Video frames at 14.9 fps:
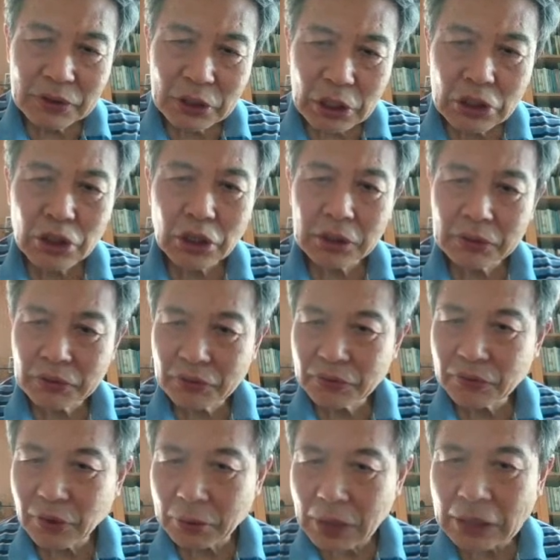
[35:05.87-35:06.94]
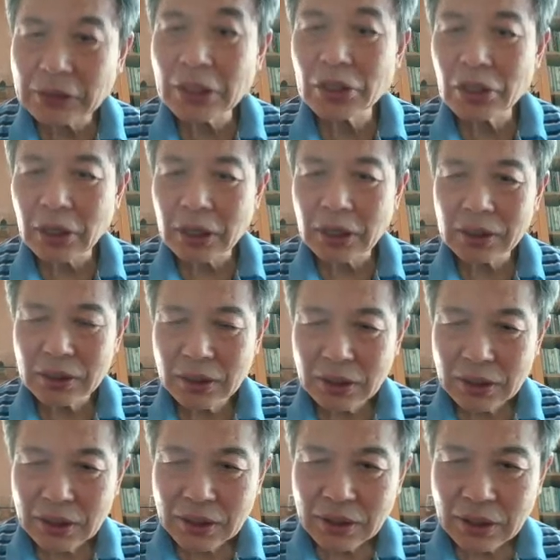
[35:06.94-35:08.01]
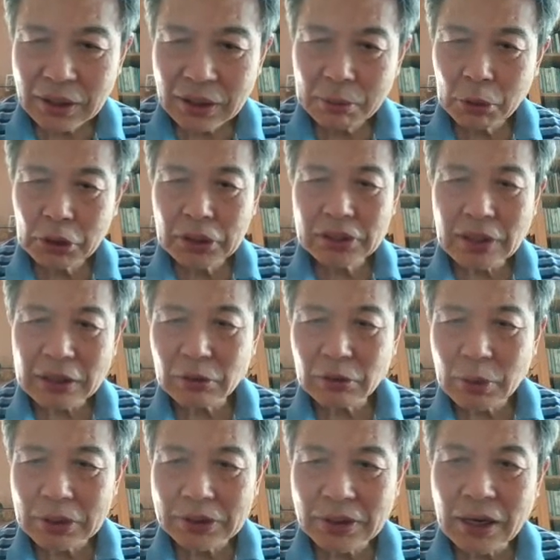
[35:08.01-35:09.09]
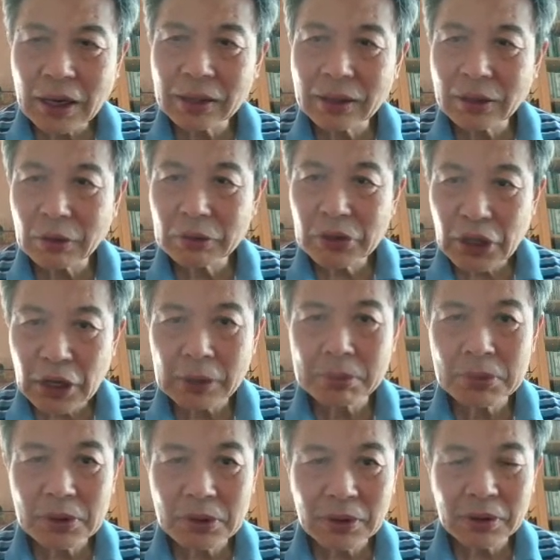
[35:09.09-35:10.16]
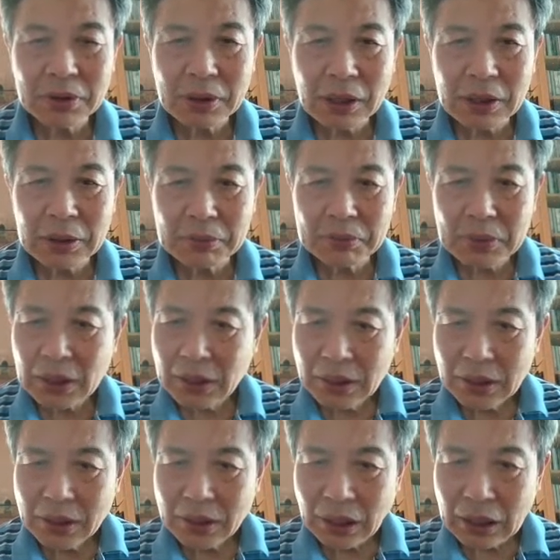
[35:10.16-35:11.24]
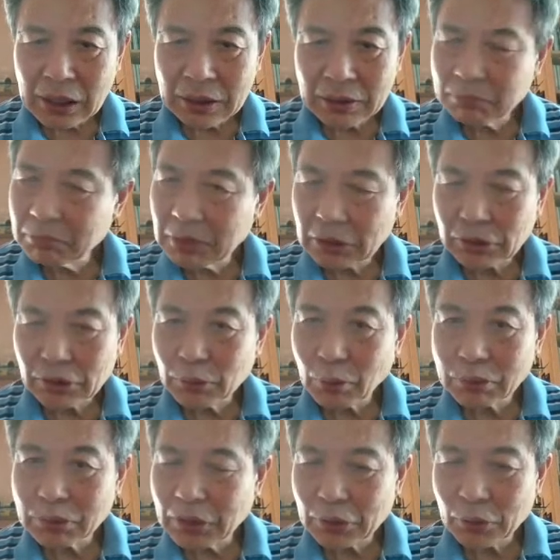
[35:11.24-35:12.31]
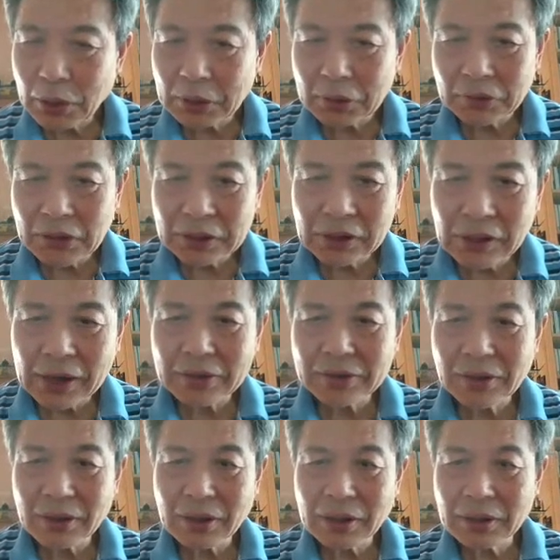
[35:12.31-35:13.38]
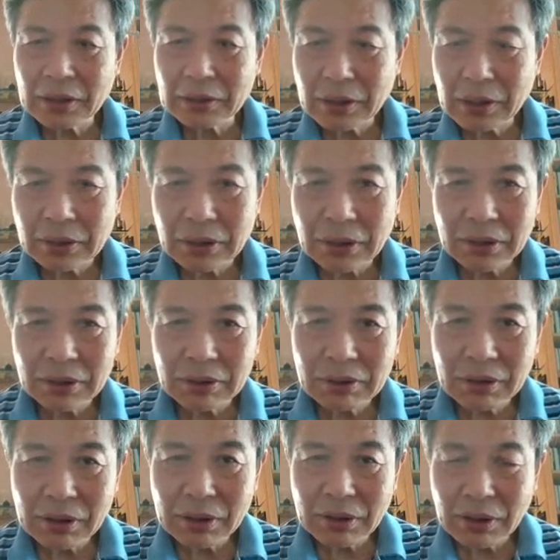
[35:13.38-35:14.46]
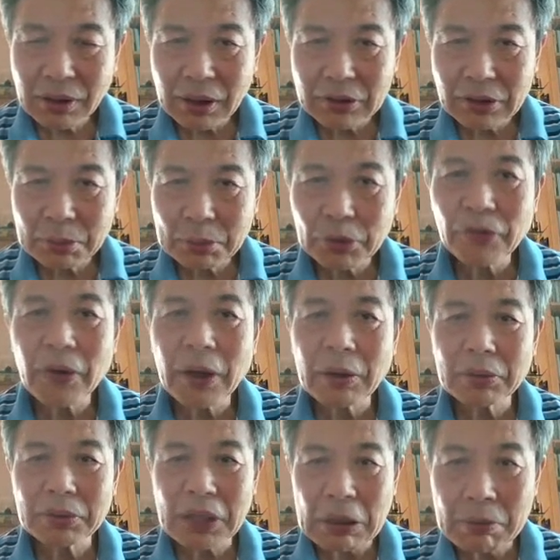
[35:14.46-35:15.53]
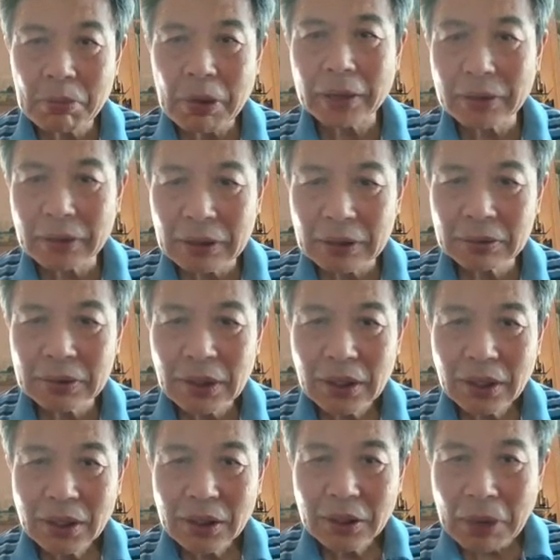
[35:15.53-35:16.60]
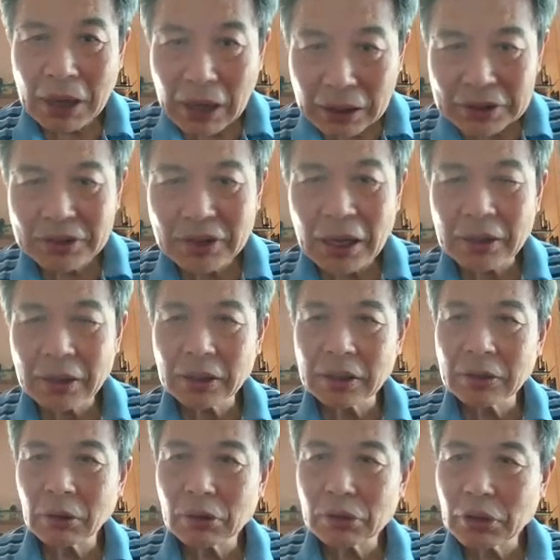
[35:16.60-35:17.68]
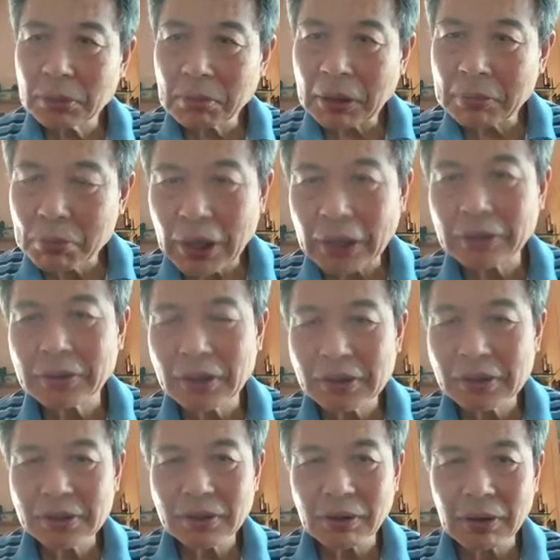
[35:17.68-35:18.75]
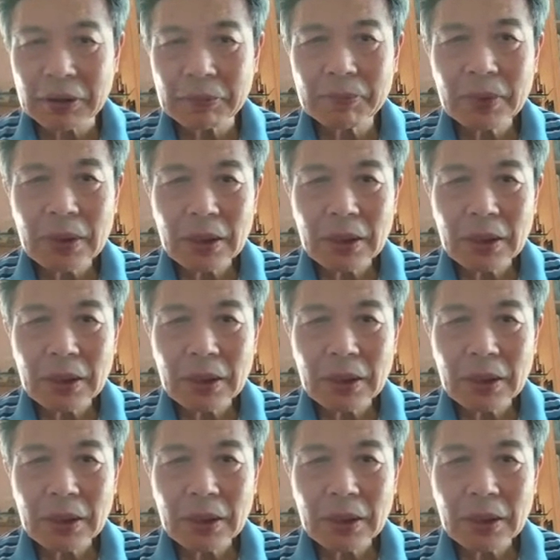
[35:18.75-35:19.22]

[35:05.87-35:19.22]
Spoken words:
teaching from Atisha in the Bodhisattva's Garland of Gems. You know, this is one of the texts that has a profound impact in my understanding and also in my practice, right?